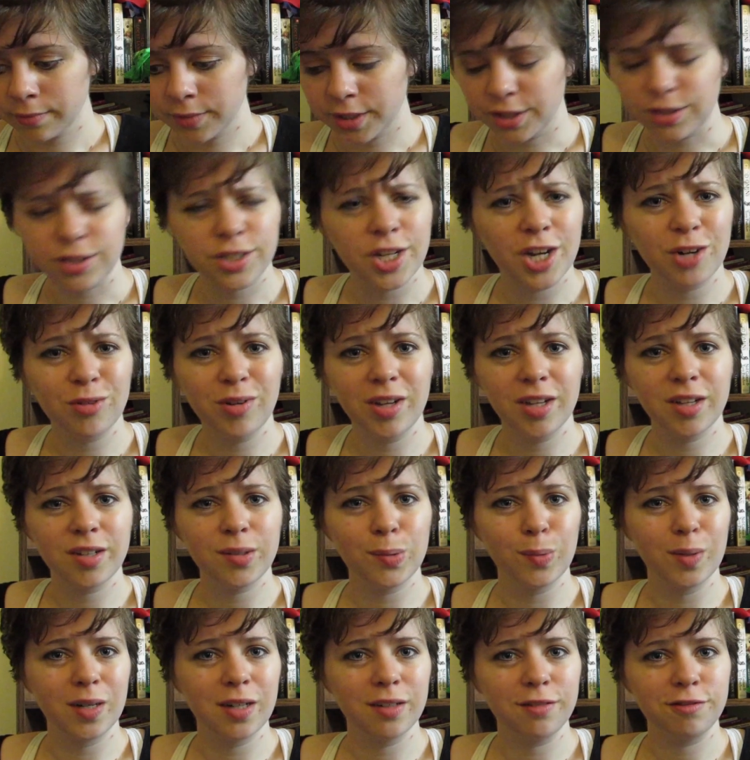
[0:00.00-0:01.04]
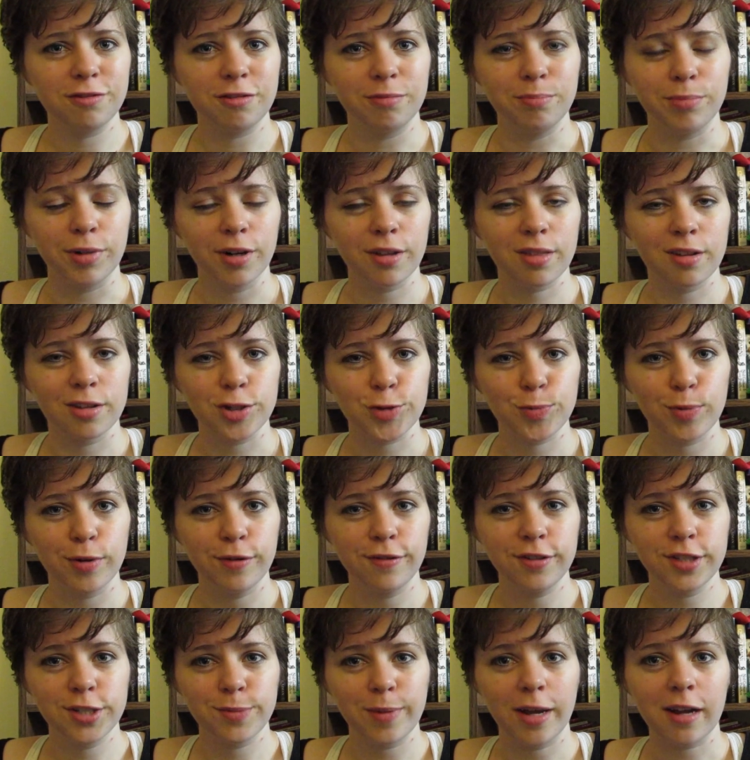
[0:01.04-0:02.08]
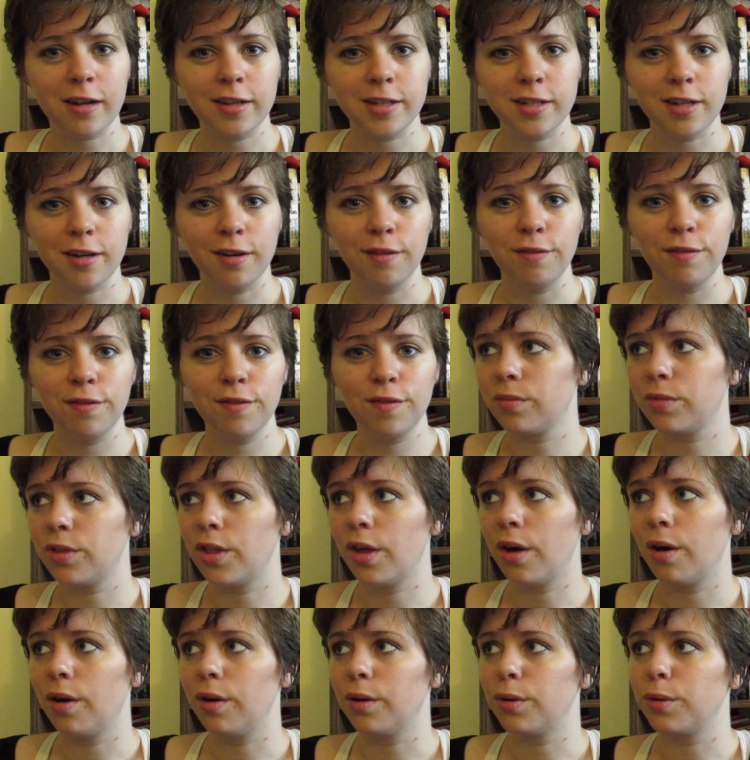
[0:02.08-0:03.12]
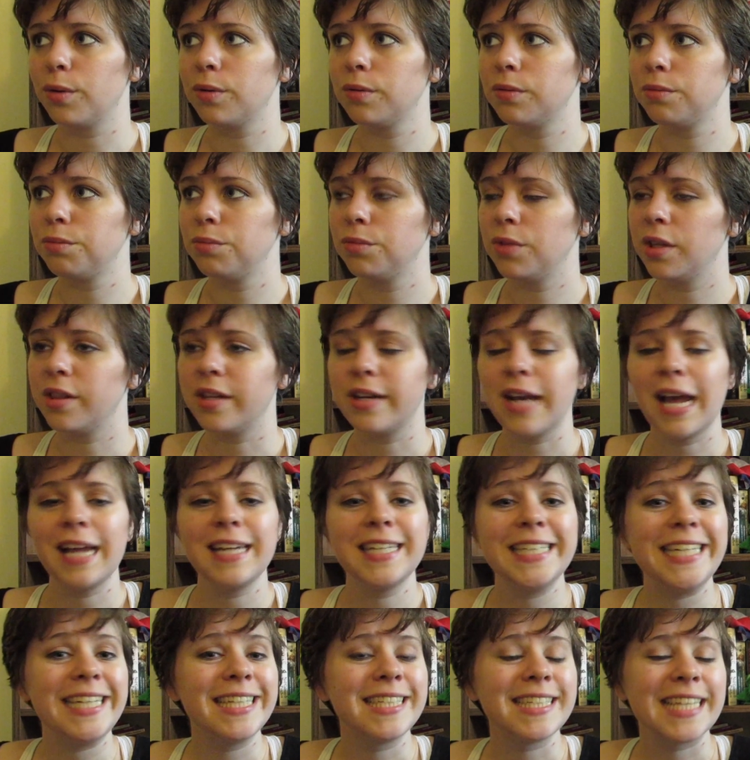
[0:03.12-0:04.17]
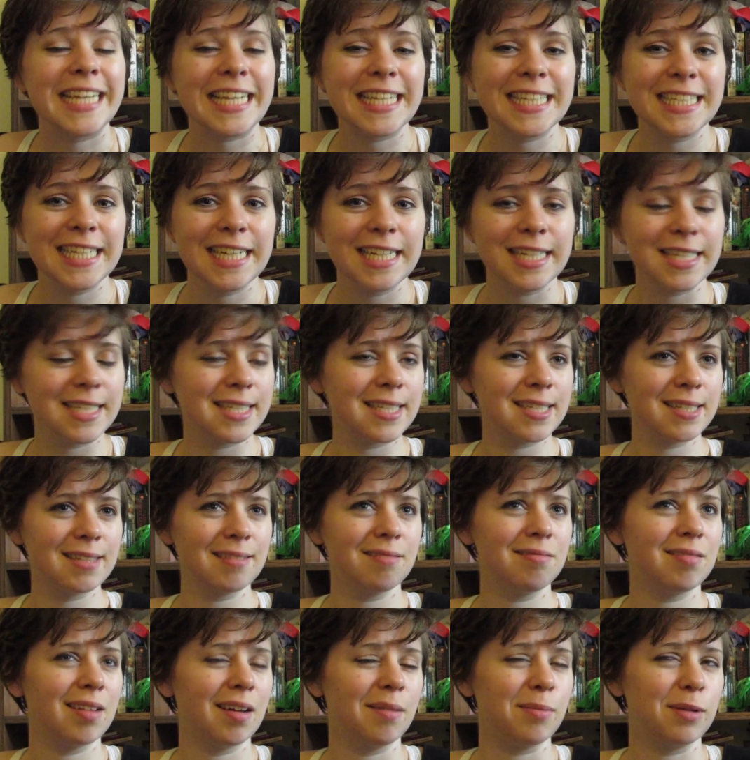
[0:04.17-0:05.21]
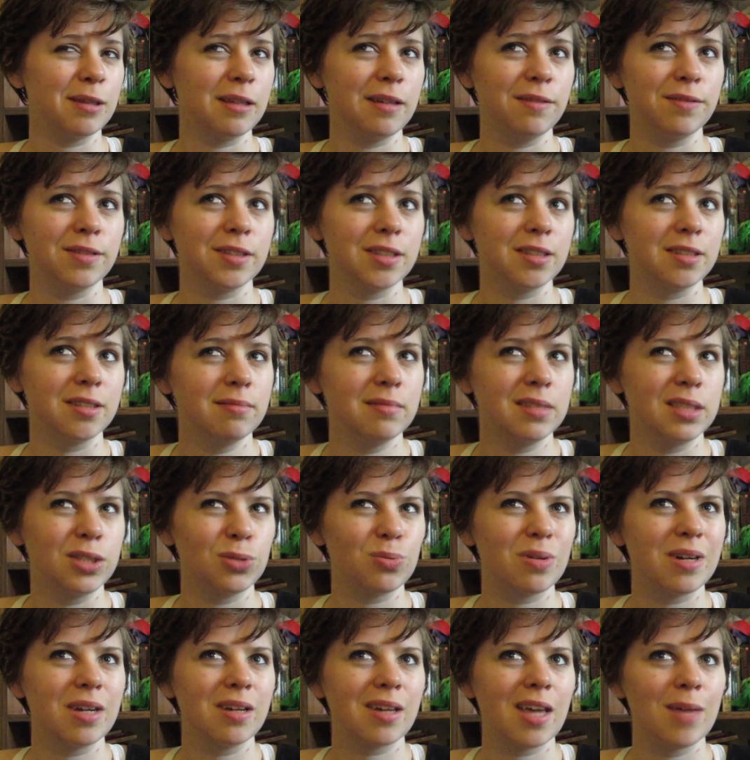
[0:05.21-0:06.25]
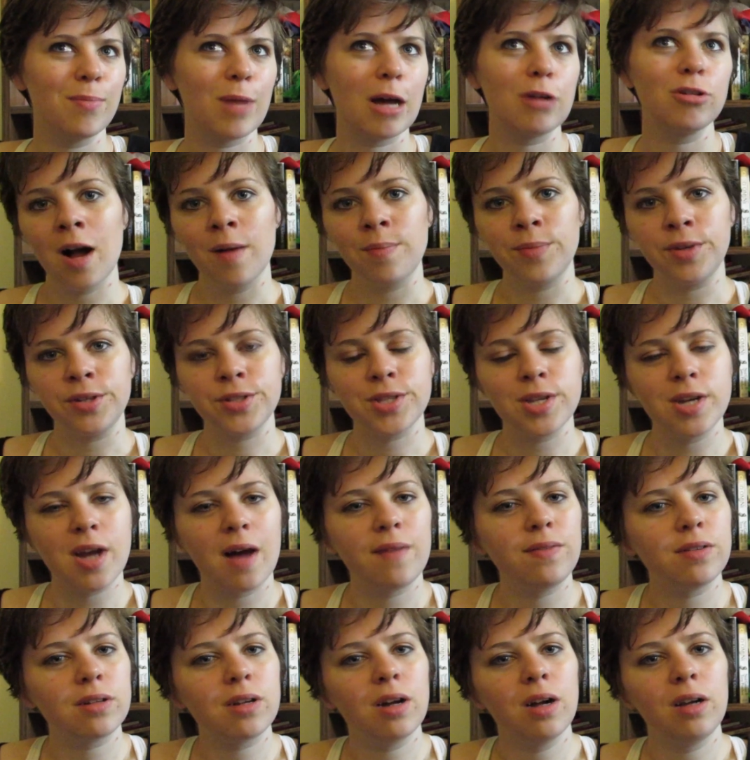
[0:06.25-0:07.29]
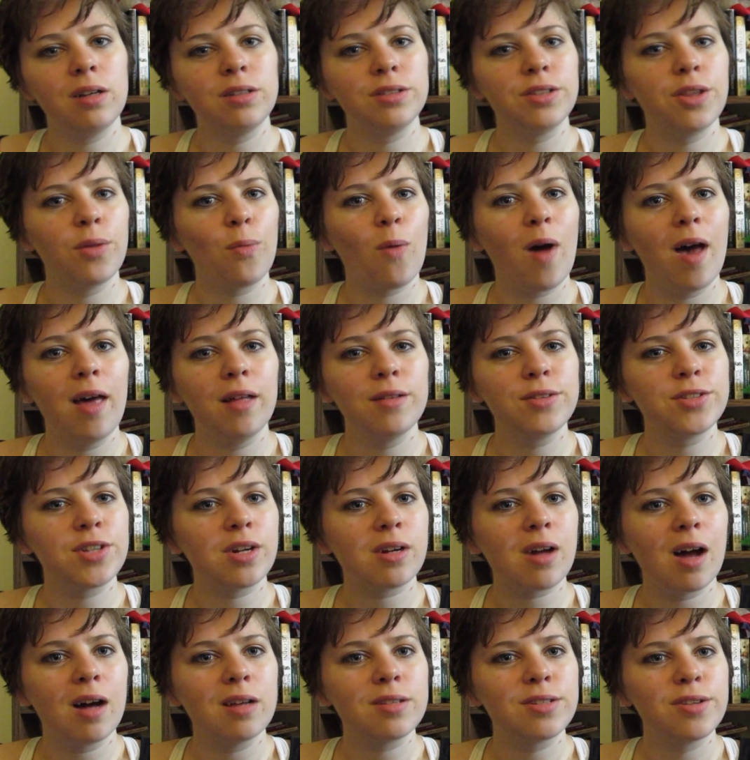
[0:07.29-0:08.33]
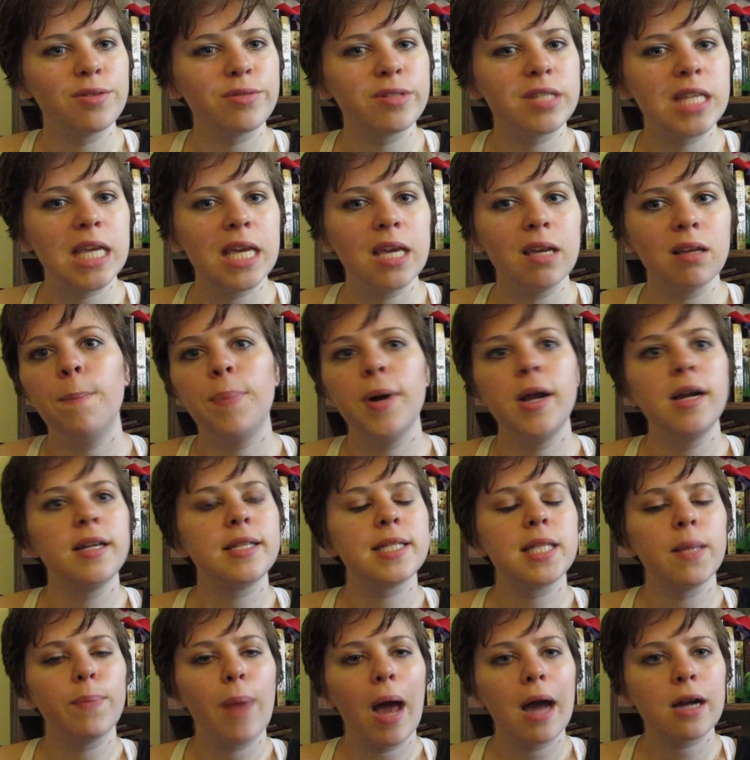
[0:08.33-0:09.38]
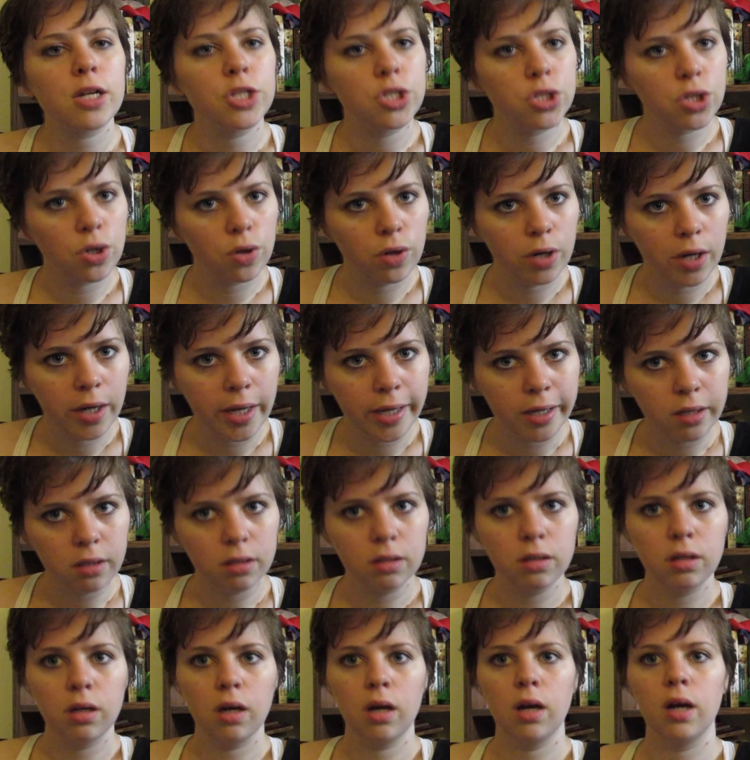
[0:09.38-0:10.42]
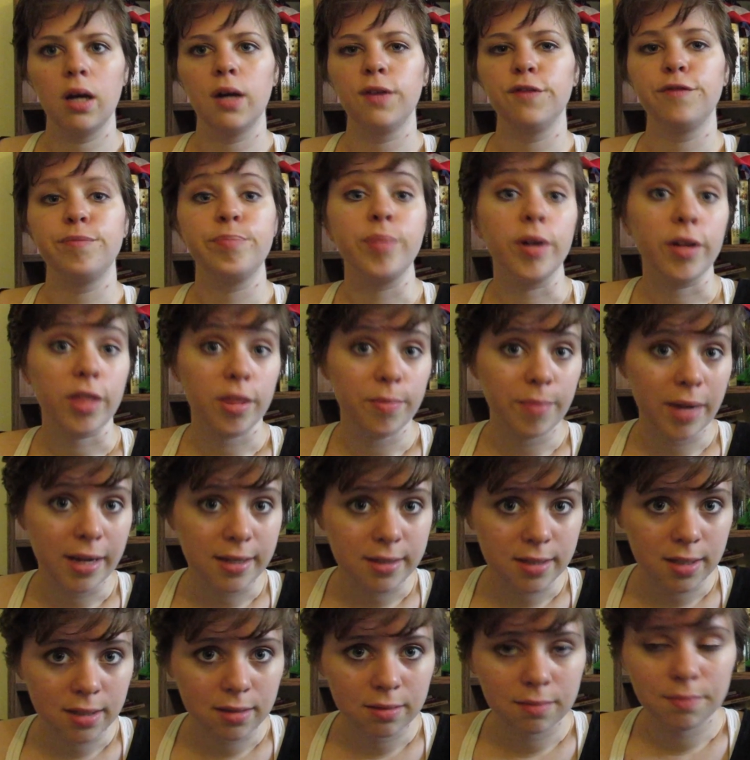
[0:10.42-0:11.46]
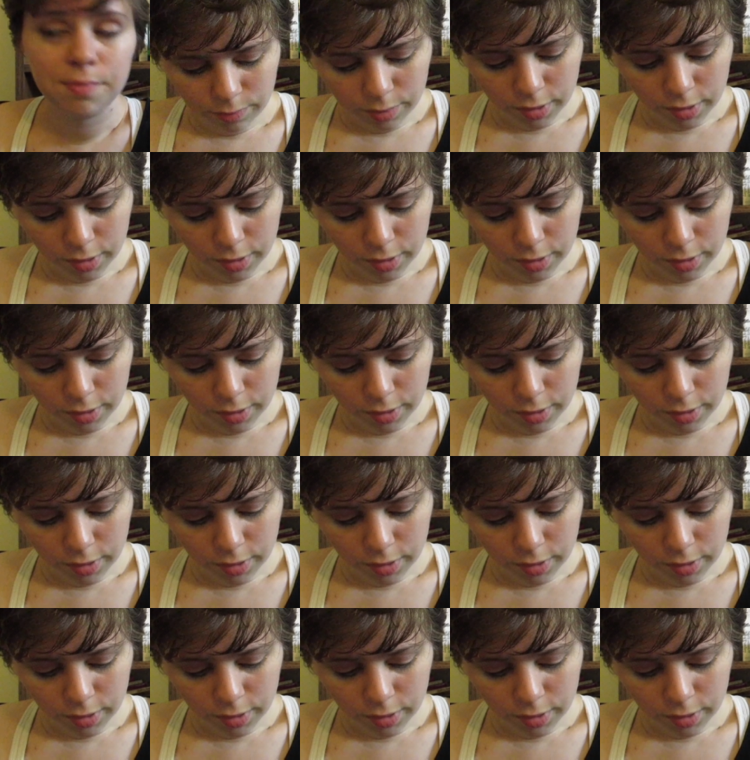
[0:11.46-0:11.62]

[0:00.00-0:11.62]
There's no real word from Bertha's perspective, though in the 1960s, I believe is when it came out, there's a novel called The Wild Sargasso Sea, but it's the backstory of Bertha Mason.